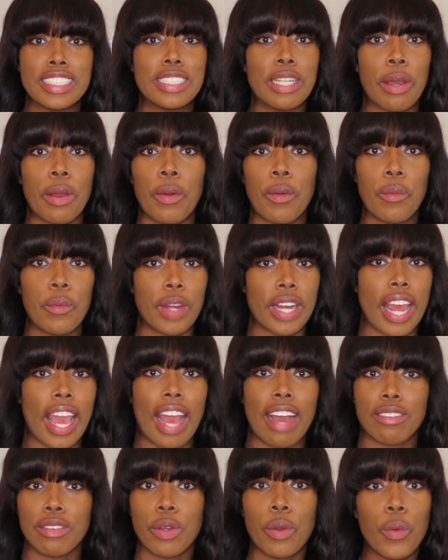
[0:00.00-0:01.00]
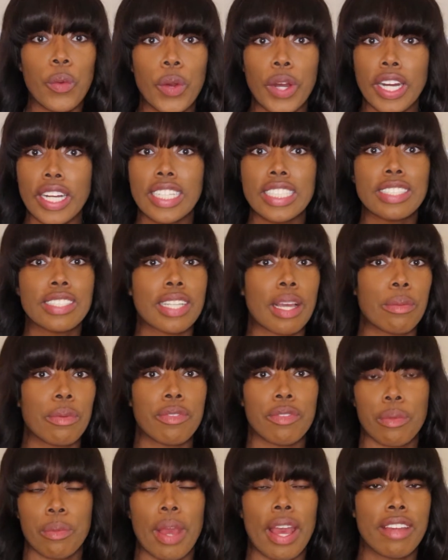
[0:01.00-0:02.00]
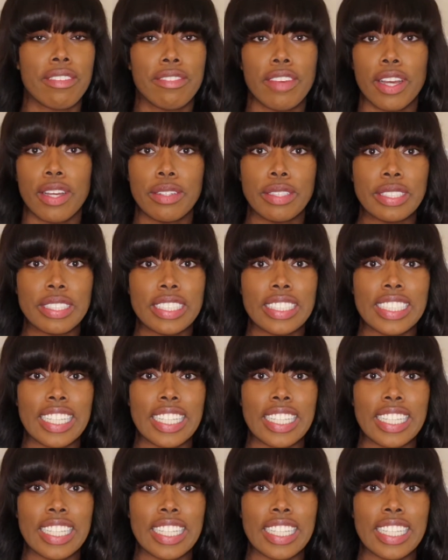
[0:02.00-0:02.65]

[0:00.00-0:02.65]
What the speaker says: don't want to have cords coming from headphones.